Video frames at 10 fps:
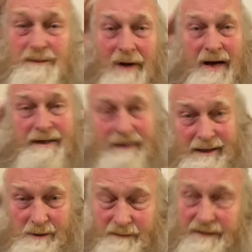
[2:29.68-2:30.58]

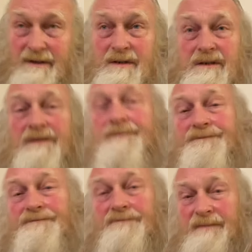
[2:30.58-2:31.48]
blindingly obvious,
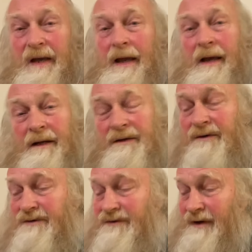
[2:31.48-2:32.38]

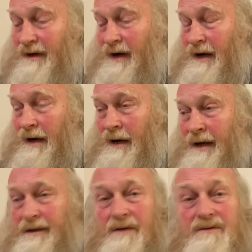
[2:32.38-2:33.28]
and I
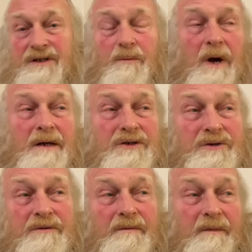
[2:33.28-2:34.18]
don't see why it
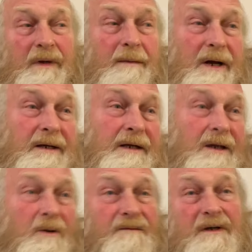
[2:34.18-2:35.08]
should be blindingly
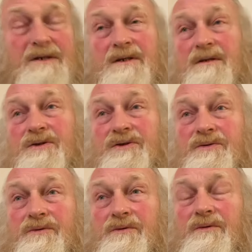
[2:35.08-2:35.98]
obvious
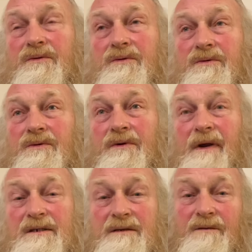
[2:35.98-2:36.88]
to the
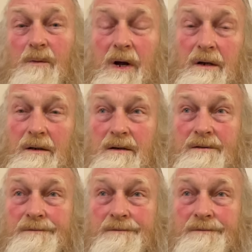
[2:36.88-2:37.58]
rest of the world.